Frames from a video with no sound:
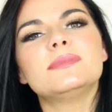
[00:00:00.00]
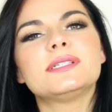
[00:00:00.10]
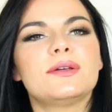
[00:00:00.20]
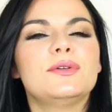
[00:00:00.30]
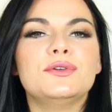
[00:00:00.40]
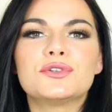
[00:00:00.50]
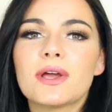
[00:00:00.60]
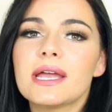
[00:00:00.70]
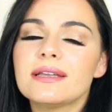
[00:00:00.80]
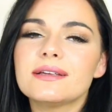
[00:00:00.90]
So new
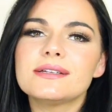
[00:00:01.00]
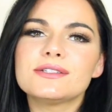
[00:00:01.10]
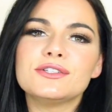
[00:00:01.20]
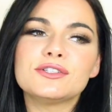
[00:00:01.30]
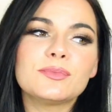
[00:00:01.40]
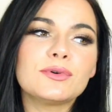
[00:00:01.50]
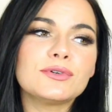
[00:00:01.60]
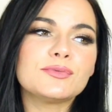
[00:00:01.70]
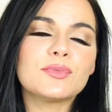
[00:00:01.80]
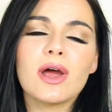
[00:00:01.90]
trainers, new
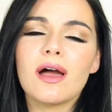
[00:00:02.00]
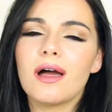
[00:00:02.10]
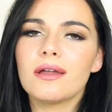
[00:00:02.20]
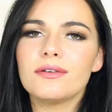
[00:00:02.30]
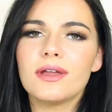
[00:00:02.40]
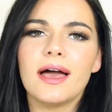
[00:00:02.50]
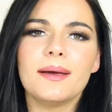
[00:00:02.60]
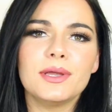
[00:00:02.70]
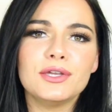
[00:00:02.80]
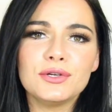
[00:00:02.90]
sports bra,
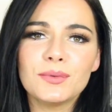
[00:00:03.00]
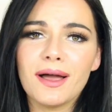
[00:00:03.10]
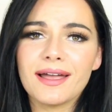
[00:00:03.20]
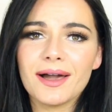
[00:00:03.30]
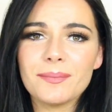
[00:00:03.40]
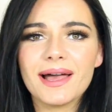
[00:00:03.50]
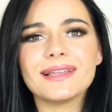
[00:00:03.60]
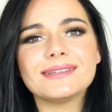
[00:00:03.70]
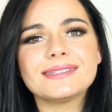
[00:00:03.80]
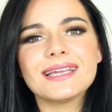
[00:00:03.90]
new workout
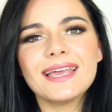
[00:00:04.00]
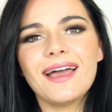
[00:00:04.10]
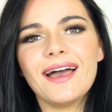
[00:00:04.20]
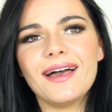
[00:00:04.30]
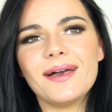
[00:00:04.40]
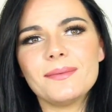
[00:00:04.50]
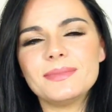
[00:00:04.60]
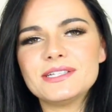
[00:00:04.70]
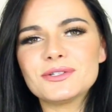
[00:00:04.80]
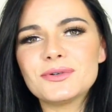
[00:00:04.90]
pants.
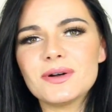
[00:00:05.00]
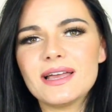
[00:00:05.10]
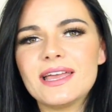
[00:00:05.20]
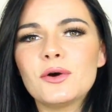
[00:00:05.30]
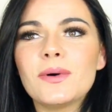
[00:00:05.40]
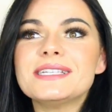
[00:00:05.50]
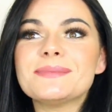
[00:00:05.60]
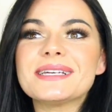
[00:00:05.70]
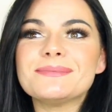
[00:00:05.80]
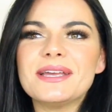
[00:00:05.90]
It always
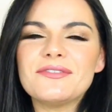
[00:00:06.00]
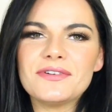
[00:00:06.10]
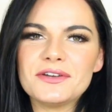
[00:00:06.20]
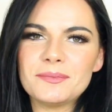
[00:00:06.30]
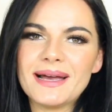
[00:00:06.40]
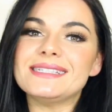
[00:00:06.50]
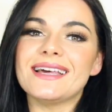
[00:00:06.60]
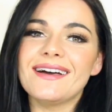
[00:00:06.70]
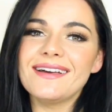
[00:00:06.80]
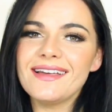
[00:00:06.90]
makes me feel
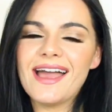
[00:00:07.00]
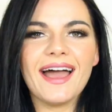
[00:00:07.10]
better